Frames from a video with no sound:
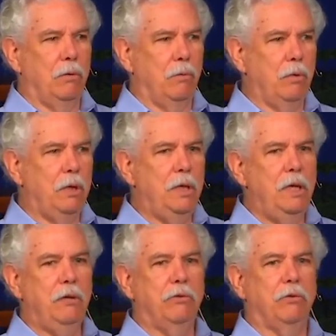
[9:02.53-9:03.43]

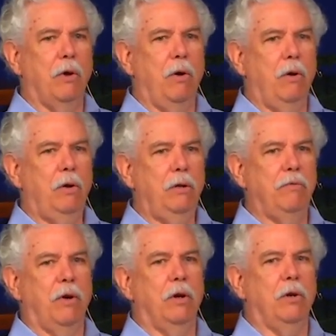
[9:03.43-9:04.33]
release all of our